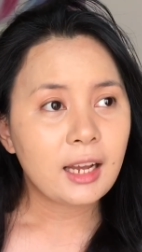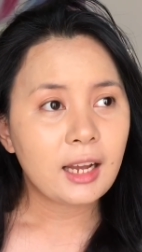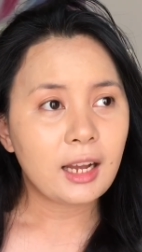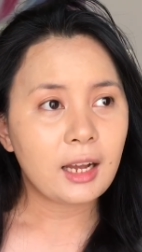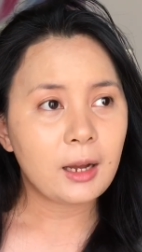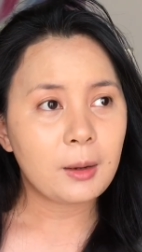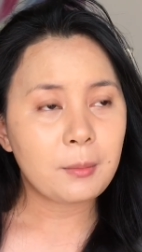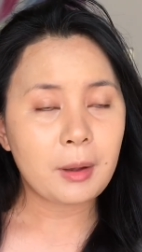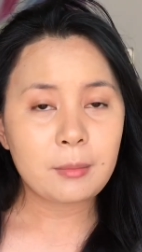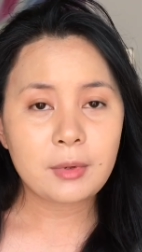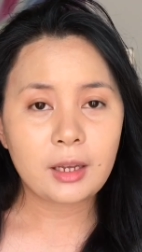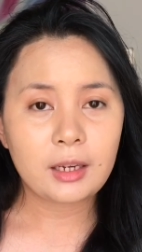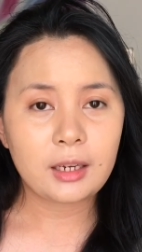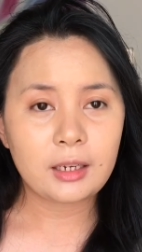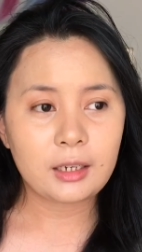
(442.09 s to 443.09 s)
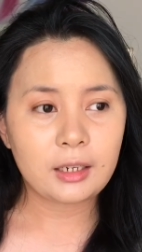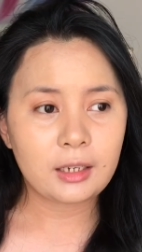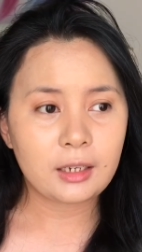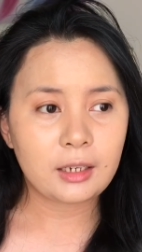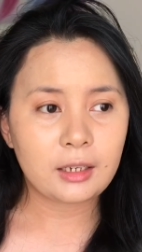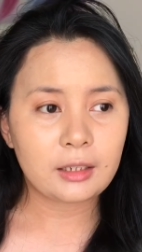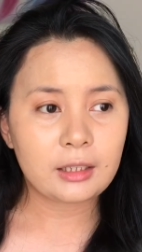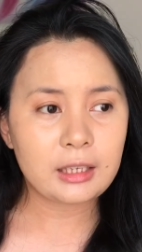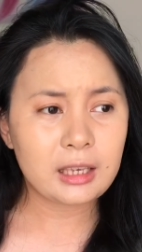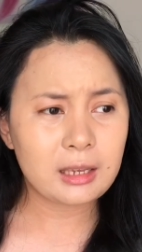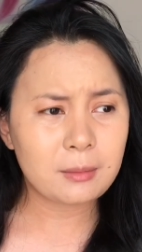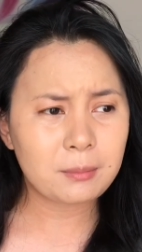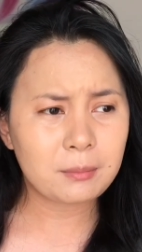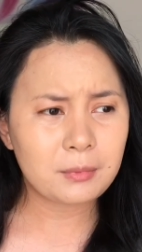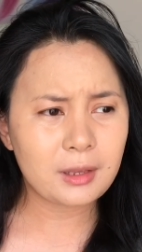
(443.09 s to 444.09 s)
I'm gonna
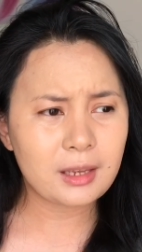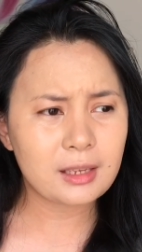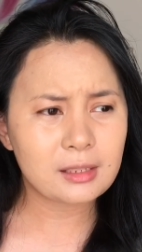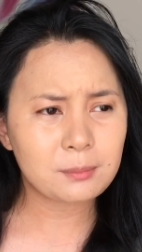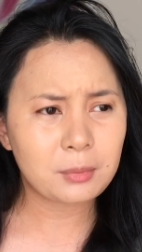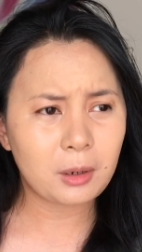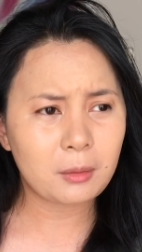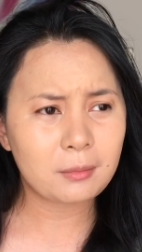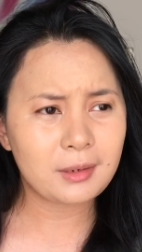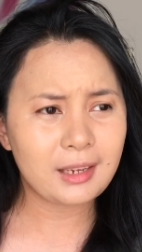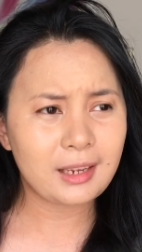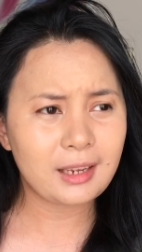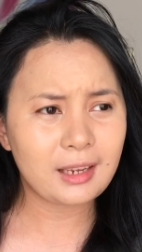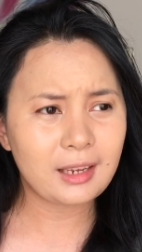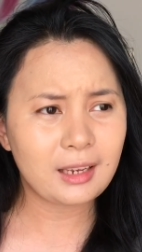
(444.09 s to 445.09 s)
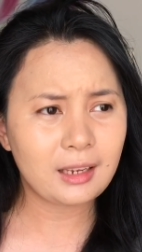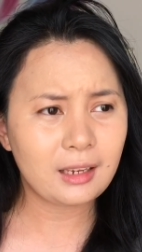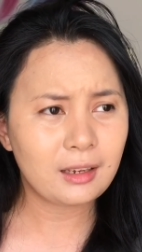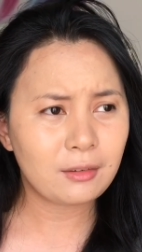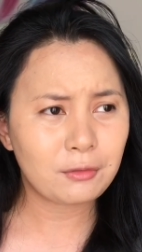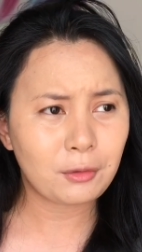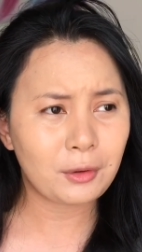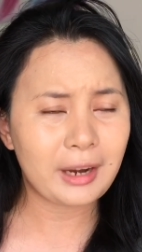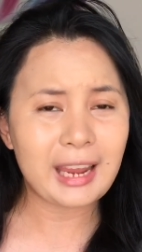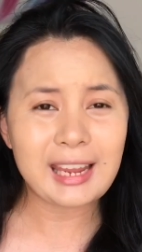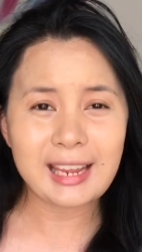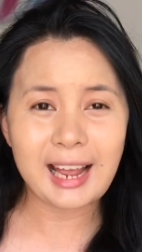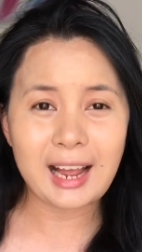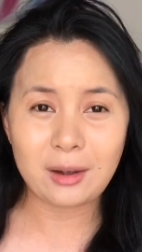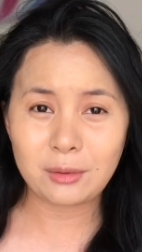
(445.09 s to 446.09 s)
keep this probably for
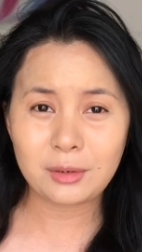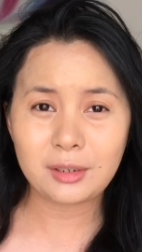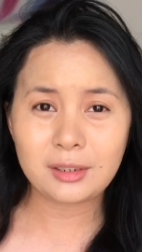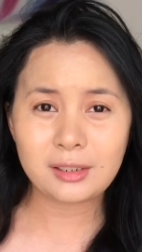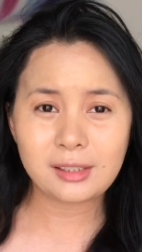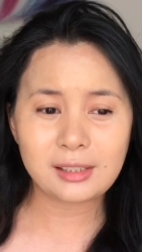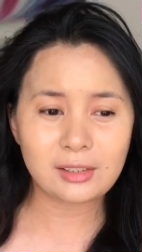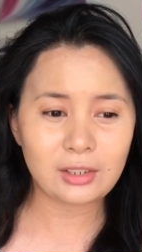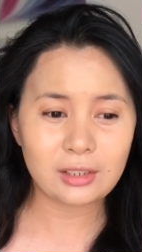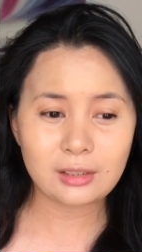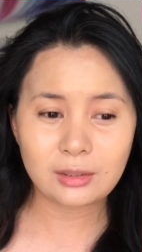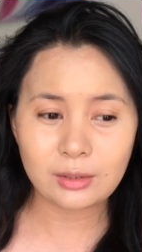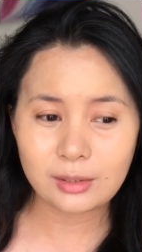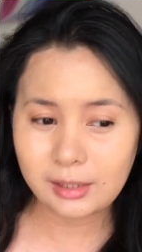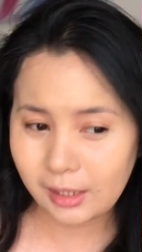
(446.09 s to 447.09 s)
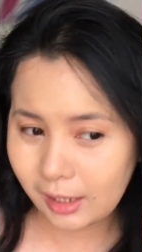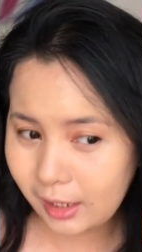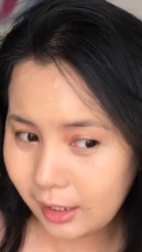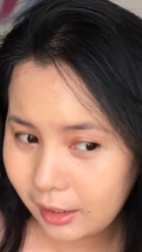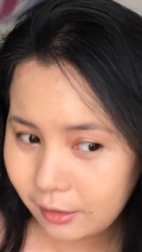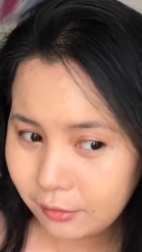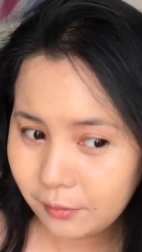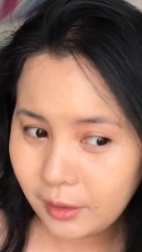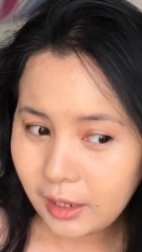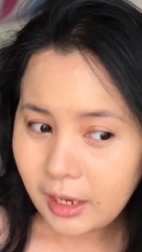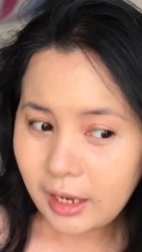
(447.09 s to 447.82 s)
8 hours just to see if